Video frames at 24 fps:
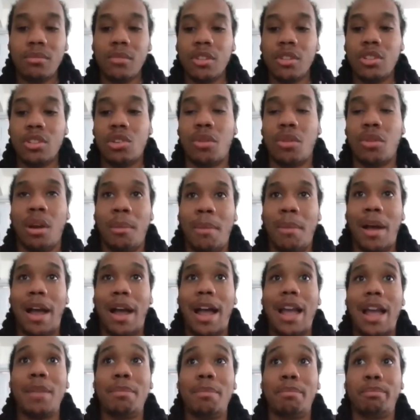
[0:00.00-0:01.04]
So
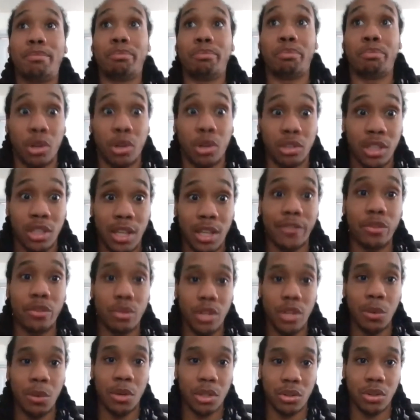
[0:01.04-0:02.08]
I personally, if you
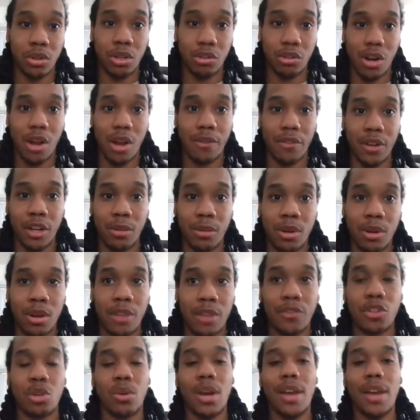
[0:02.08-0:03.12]
did want to go the crowdfunding route,
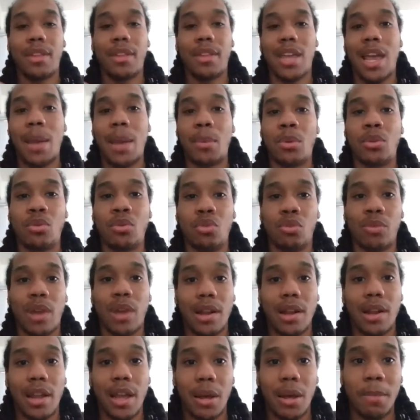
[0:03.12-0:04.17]
if you don't have the capital to do it
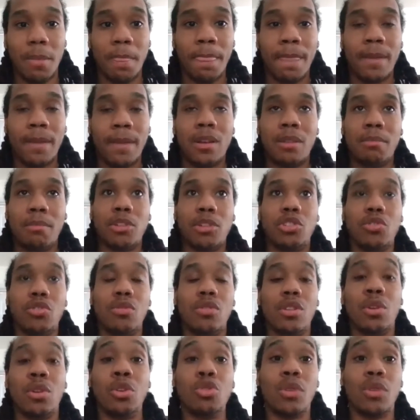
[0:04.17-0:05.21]
right now, but
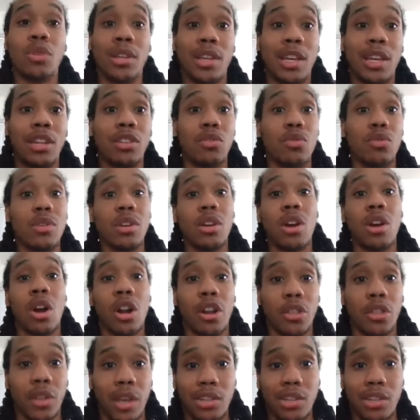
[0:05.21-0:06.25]
you can
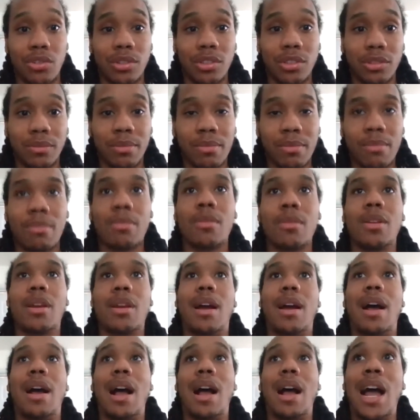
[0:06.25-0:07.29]
garner the interest,
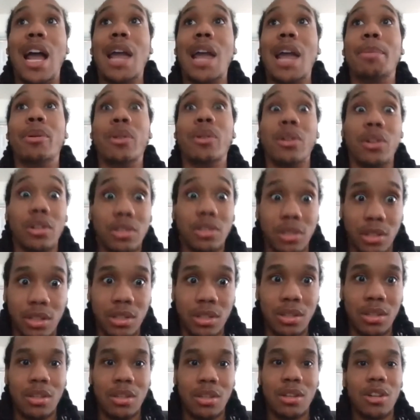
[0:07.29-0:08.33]
I
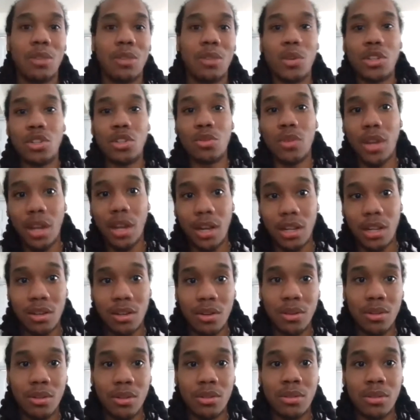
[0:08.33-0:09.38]
personally would do
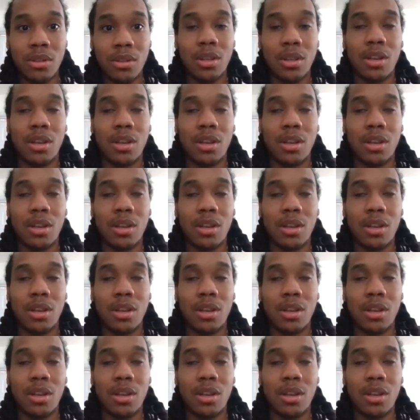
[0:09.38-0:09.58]
Indiegogo.